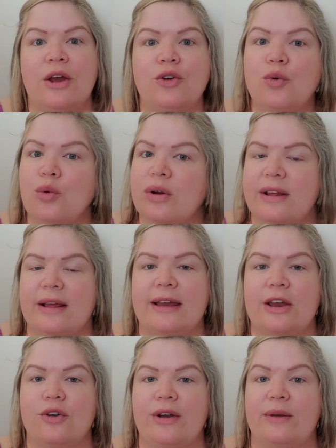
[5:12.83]
You really can
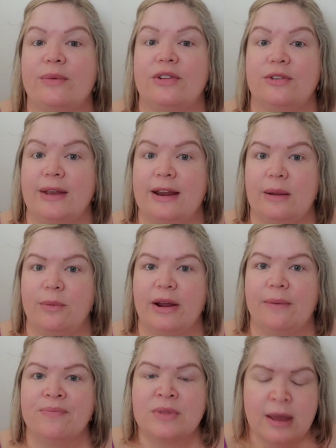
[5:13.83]
get creative with zucchini
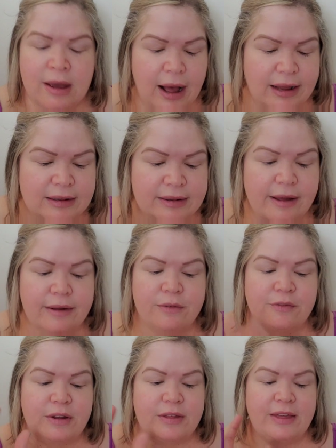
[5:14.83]
bread. I
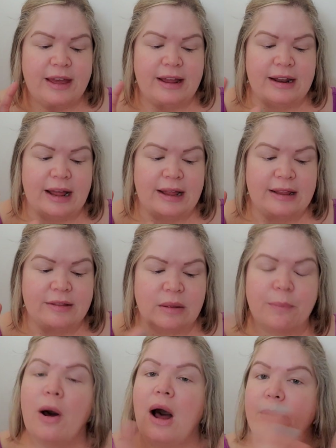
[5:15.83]
love that
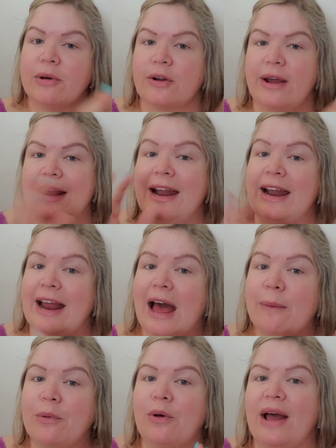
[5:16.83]
the pomegranate and
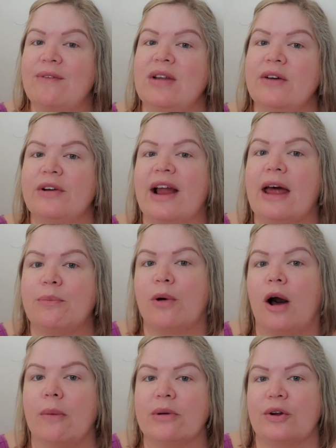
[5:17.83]
apple. I've never had
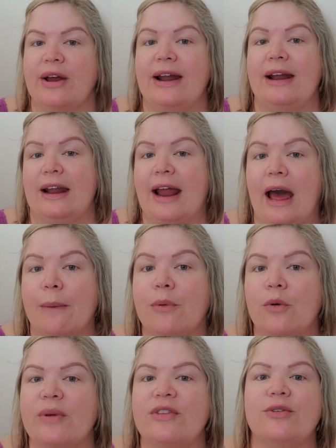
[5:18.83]
pomegranate and
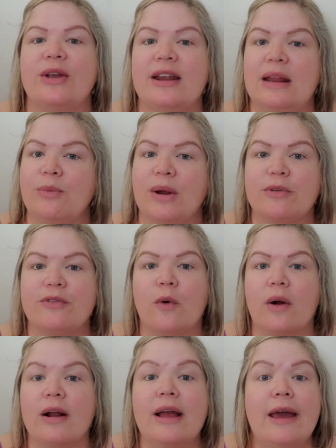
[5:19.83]
apple with zucchini bread
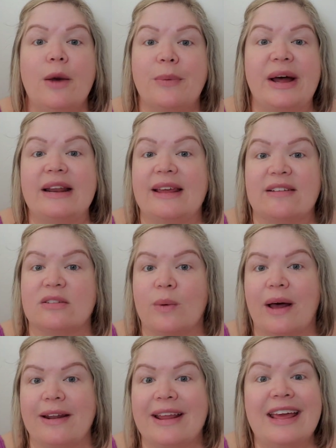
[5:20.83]
before, but guess
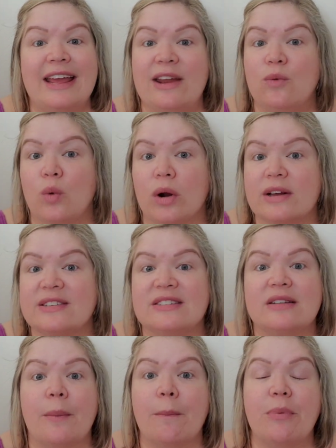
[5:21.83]
what? It
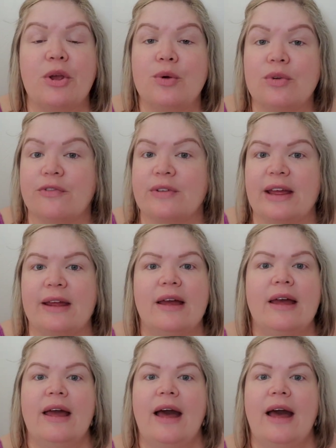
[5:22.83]
works beautifully.